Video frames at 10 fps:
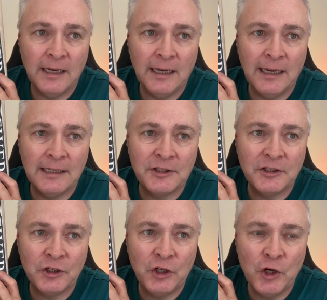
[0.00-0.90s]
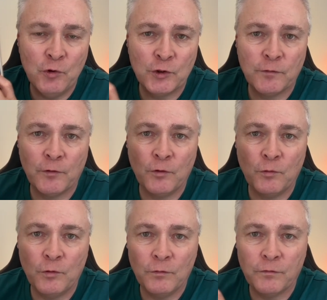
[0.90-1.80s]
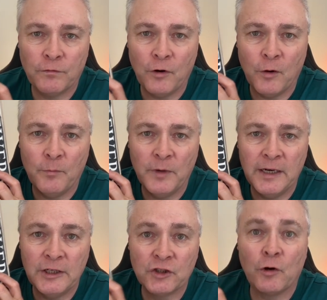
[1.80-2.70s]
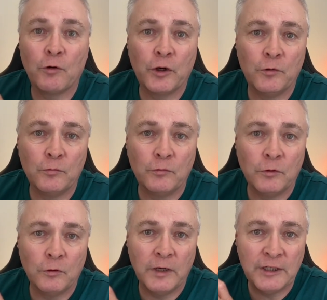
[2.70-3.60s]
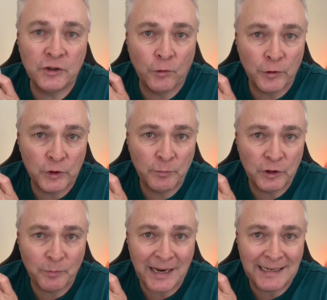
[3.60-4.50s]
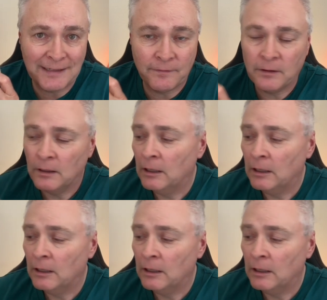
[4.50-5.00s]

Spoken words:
it's useful from an historical or historian's perspective.